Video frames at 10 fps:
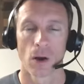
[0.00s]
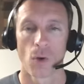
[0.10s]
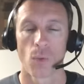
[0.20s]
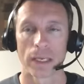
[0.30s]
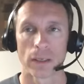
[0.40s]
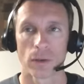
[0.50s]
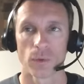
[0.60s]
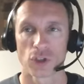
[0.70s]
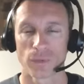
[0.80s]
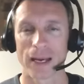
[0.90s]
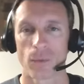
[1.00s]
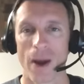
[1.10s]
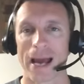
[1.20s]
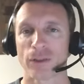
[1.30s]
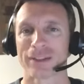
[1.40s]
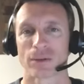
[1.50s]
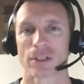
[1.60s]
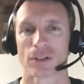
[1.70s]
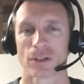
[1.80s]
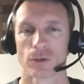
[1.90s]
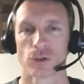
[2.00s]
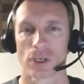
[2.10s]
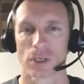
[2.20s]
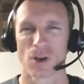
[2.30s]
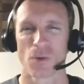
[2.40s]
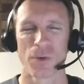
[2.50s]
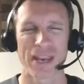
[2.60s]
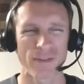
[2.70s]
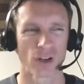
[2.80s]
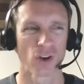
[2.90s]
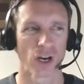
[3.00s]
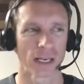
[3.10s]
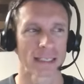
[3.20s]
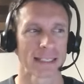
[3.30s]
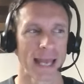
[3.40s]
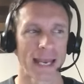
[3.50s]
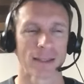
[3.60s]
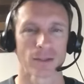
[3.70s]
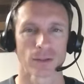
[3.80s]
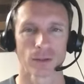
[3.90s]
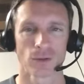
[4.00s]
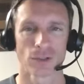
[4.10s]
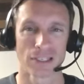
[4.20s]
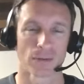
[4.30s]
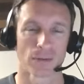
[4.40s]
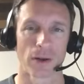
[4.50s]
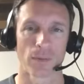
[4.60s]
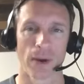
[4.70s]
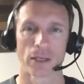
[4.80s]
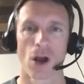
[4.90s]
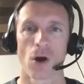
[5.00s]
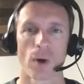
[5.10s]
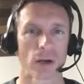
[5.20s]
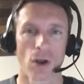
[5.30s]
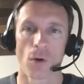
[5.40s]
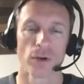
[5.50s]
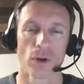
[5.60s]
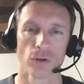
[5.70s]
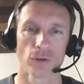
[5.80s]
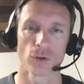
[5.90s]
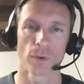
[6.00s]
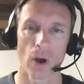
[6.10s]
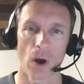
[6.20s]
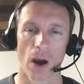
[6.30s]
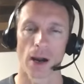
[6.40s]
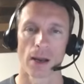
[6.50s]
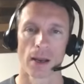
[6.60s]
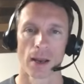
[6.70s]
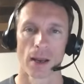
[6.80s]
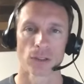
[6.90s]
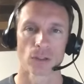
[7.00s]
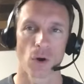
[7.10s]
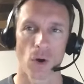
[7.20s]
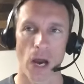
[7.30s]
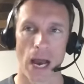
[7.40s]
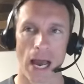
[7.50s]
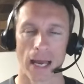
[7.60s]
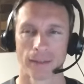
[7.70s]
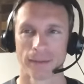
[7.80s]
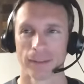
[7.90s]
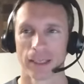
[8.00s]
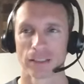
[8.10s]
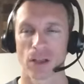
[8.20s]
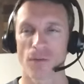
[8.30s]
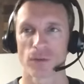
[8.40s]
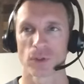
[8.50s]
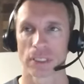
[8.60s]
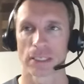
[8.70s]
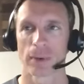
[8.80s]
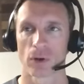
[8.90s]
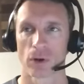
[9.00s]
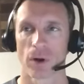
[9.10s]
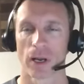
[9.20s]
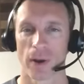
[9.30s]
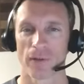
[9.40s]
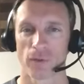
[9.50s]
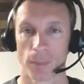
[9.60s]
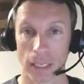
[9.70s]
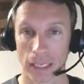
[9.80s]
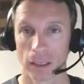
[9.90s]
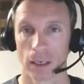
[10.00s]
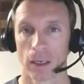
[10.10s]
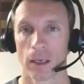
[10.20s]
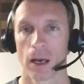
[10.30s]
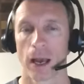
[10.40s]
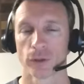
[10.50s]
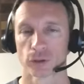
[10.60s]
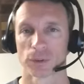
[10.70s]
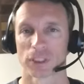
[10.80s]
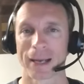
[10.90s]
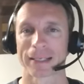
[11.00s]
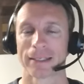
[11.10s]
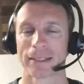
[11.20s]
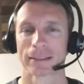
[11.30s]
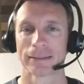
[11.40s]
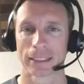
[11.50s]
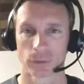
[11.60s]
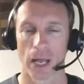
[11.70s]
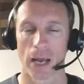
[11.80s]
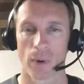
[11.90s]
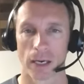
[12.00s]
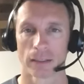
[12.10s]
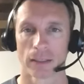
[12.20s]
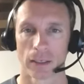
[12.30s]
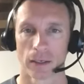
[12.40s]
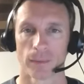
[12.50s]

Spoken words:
When she ran away, I thought that was the solution. You know, when we have our darkest day, the solution is to run away, to go where no one knows who we are. So as tough as it was to see my daughter running away from me, I also respected it because that's what I wanted to do.